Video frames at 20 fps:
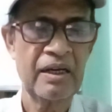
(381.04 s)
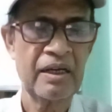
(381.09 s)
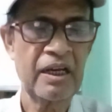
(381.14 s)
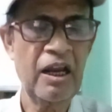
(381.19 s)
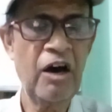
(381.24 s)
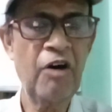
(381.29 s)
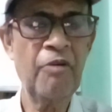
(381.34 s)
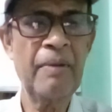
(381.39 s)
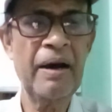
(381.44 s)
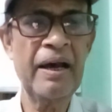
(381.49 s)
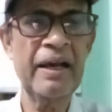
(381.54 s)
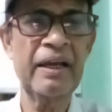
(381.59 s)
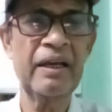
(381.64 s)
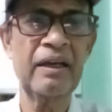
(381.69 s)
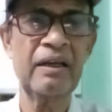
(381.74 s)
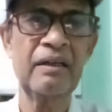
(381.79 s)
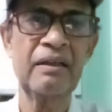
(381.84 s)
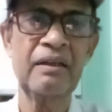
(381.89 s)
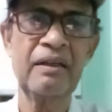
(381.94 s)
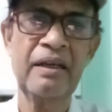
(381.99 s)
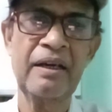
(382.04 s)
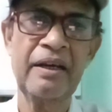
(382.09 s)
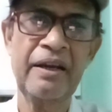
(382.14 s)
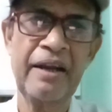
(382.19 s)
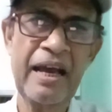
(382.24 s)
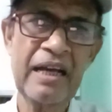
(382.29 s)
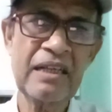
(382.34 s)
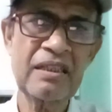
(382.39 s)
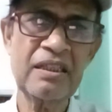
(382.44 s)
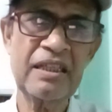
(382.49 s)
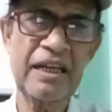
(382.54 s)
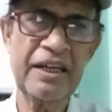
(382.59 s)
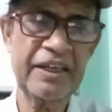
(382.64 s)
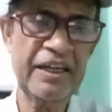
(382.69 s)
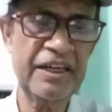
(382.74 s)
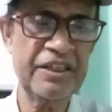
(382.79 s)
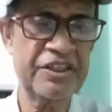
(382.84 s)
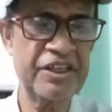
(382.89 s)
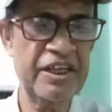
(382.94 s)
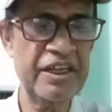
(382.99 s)
Now my next
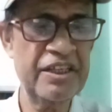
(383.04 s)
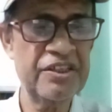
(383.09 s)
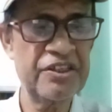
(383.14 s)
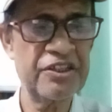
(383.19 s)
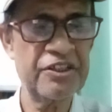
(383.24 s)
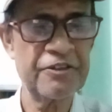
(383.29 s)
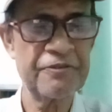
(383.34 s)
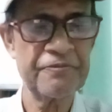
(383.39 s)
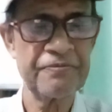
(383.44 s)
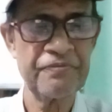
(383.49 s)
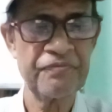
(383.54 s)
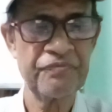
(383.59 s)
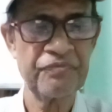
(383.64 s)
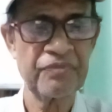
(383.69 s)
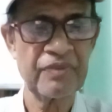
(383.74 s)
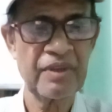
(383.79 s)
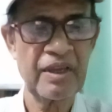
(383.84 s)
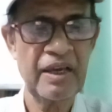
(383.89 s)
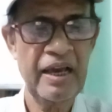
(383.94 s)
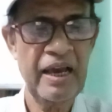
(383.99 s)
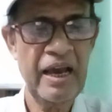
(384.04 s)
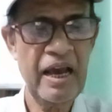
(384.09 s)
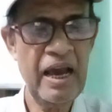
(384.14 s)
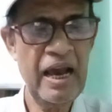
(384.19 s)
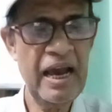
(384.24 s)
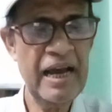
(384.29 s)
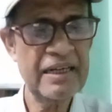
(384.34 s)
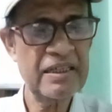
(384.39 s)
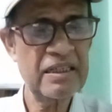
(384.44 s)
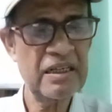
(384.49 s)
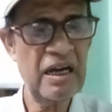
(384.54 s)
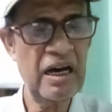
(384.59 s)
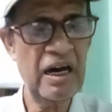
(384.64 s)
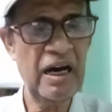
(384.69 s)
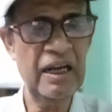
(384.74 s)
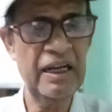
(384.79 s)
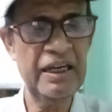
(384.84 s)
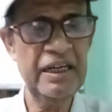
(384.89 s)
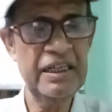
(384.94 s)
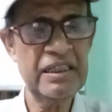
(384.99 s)
sentence is, at
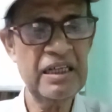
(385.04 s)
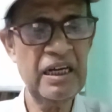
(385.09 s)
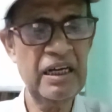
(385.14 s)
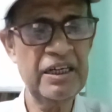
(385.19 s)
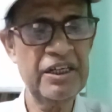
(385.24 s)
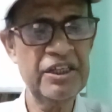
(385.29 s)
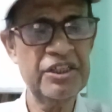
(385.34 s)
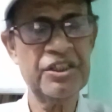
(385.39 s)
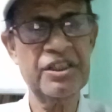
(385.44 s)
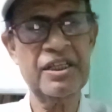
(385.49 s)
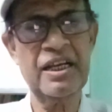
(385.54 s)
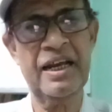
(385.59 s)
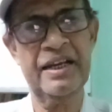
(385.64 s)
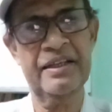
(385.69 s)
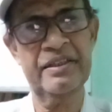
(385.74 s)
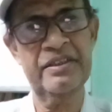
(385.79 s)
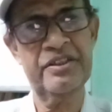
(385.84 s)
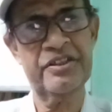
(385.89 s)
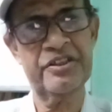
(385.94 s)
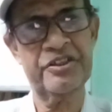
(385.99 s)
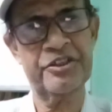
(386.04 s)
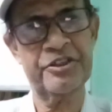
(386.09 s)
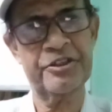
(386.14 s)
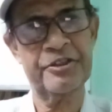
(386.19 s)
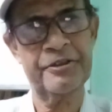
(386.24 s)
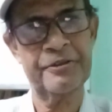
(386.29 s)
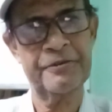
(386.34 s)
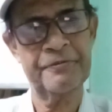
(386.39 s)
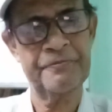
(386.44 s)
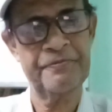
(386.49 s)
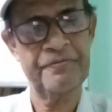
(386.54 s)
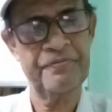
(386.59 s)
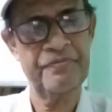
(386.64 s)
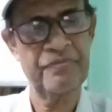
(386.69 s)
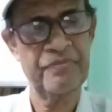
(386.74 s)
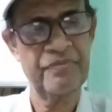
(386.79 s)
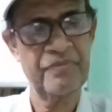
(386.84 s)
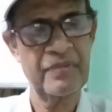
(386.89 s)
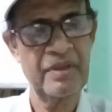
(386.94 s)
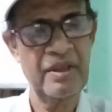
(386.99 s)
a little distance,
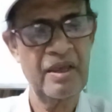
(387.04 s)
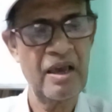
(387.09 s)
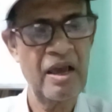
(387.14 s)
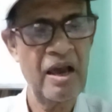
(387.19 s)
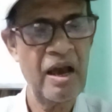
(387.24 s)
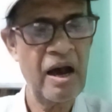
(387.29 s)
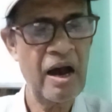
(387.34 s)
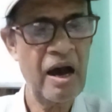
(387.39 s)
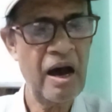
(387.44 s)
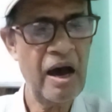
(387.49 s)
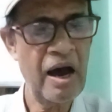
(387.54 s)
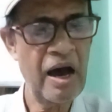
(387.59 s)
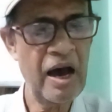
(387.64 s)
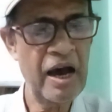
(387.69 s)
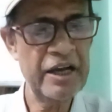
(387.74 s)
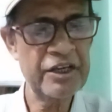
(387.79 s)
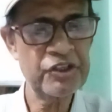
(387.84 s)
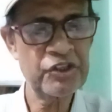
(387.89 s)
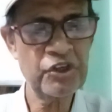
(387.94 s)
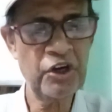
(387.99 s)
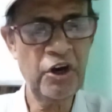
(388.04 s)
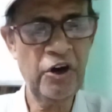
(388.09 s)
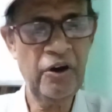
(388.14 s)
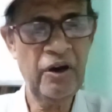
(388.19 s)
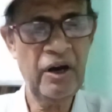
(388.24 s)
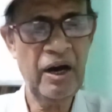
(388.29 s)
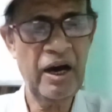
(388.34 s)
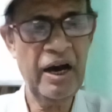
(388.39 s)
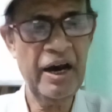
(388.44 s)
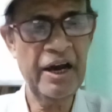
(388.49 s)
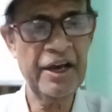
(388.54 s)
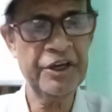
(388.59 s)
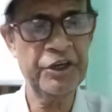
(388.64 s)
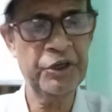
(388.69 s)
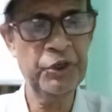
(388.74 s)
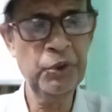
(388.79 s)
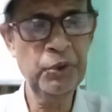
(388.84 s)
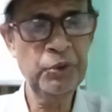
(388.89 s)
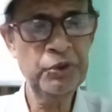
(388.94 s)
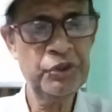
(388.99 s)
I saw a
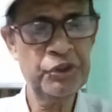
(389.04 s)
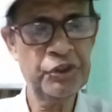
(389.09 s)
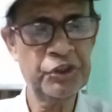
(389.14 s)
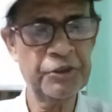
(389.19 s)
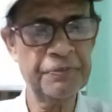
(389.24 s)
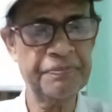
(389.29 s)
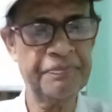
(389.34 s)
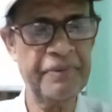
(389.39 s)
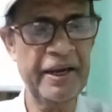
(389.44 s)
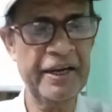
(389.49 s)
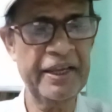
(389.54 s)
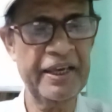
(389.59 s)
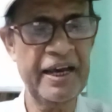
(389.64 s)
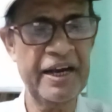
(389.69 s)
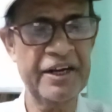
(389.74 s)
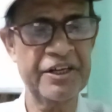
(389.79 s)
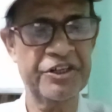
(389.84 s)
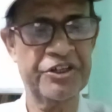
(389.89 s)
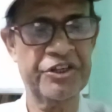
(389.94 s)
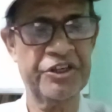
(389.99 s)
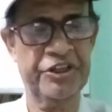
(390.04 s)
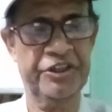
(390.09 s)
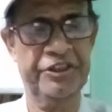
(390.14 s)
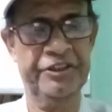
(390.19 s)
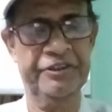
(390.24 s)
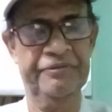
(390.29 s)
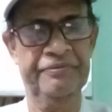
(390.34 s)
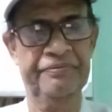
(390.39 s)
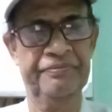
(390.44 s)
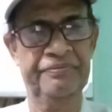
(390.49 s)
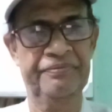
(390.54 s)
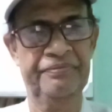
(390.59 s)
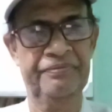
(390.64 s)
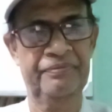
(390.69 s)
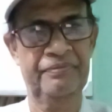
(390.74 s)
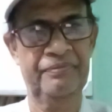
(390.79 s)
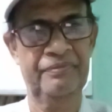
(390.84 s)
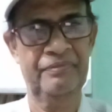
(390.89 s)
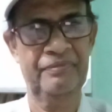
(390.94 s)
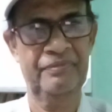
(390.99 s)
huge banyan tree,
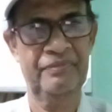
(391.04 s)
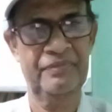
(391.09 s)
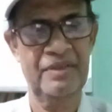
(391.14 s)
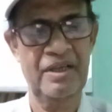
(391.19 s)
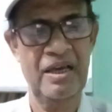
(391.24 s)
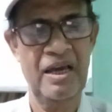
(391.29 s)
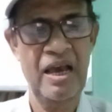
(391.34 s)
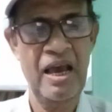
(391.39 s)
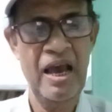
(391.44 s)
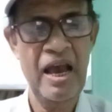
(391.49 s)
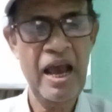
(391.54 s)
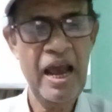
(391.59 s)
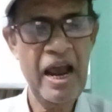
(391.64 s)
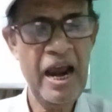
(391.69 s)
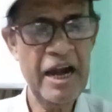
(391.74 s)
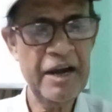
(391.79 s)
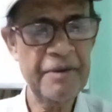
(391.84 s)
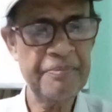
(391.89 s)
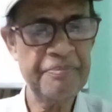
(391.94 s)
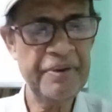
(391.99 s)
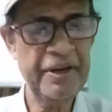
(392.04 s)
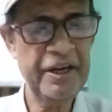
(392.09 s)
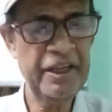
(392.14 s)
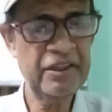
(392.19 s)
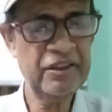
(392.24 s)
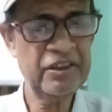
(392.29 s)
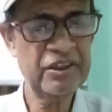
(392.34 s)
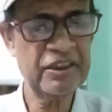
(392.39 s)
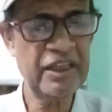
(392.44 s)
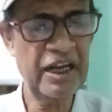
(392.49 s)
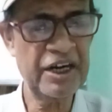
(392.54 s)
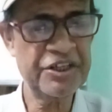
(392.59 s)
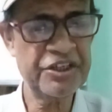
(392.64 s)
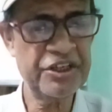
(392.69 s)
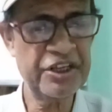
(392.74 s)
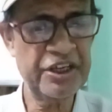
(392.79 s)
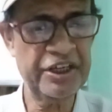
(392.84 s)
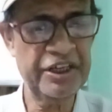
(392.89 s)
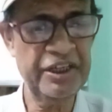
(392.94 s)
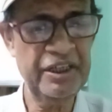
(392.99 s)
and beneath the
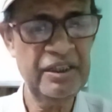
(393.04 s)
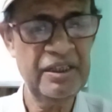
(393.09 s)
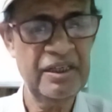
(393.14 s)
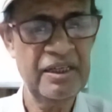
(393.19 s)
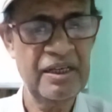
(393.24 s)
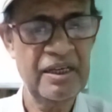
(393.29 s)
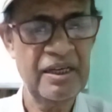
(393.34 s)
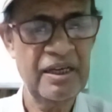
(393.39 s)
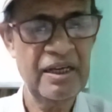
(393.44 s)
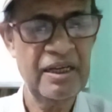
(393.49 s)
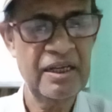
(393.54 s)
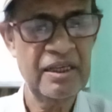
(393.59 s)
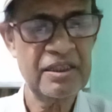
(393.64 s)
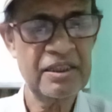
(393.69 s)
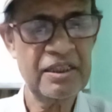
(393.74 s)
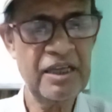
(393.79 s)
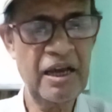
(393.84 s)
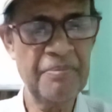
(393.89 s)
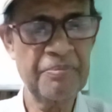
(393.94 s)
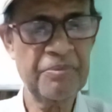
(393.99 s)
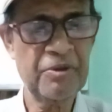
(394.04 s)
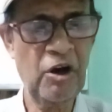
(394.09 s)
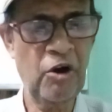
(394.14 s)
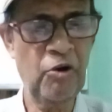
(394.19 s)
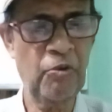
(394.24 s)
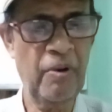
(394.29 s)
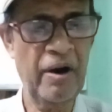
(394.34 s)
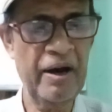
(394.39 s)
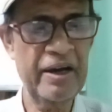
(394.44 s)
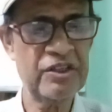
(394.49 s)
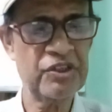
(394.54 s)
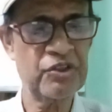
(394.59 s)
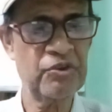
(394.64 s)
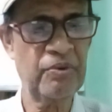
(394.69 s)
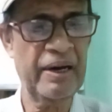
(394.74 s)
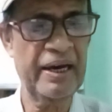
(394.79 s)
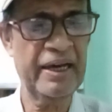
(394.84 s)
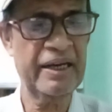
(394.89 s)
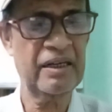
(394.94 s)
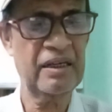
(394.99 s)
tree, some cowboys
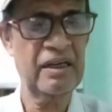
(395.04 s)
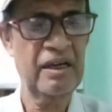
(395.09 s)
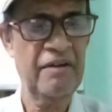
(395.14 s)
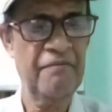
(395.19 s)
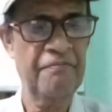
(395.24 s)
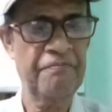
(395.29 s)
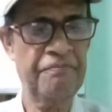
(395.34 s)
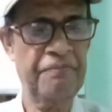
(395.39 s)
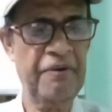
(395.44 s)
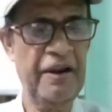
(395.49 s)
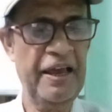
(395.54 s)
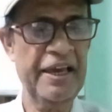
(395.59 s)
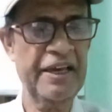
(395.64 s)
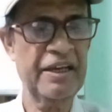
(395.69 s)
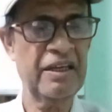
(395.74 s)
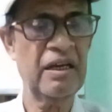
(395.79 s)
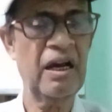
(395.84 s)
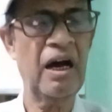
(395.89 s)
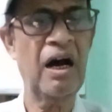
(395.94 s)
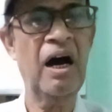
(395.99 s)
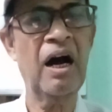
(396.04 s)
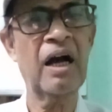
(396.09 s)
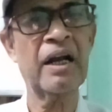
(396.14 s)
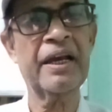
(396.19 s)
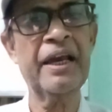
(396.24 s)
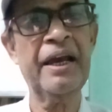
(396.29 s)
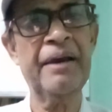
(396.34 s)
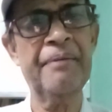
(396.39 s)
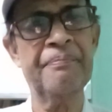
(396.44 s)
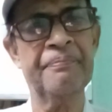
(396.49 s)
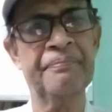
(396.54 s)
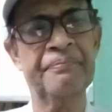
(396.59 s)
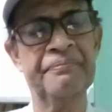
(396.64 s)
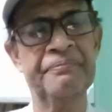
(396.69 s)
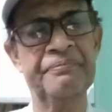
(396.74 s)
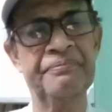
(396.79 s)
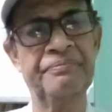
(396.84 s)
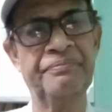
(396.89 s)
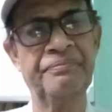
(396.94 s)
were playing a game.